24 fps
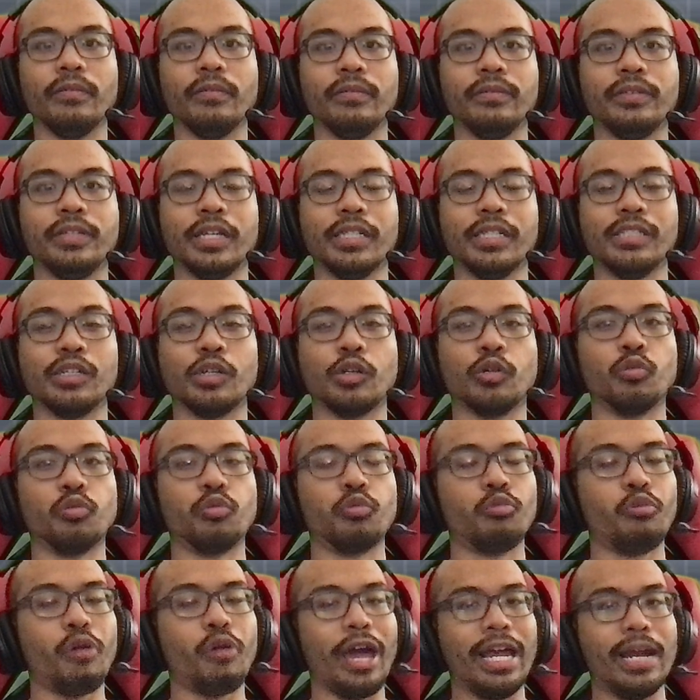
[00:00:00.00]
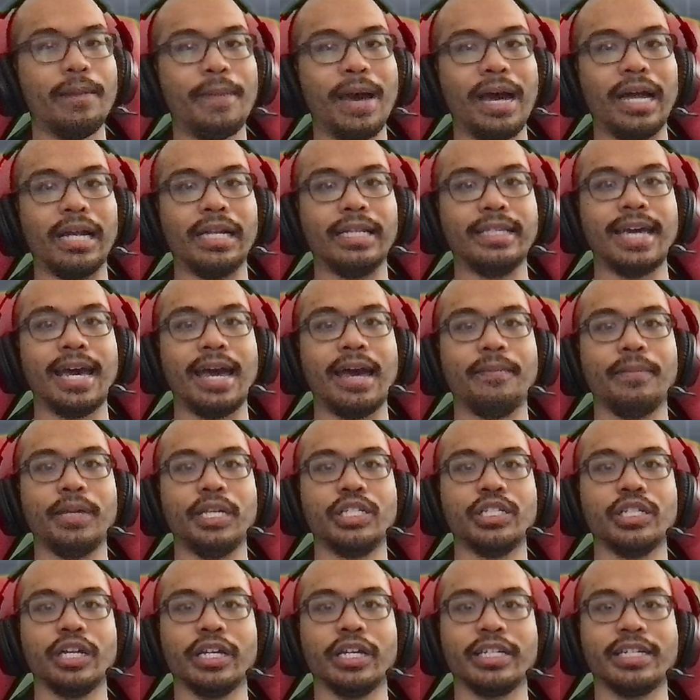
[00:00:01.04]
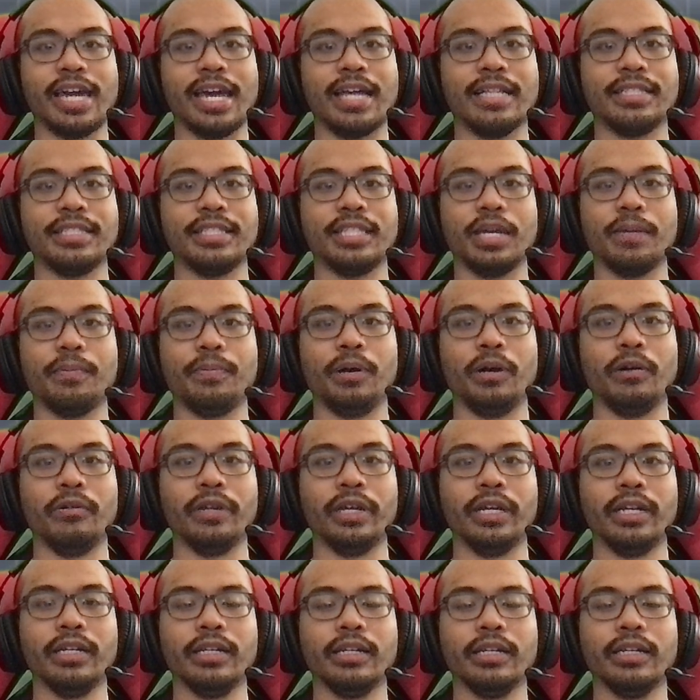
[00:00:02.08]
Does a great amount of damage against the opponent.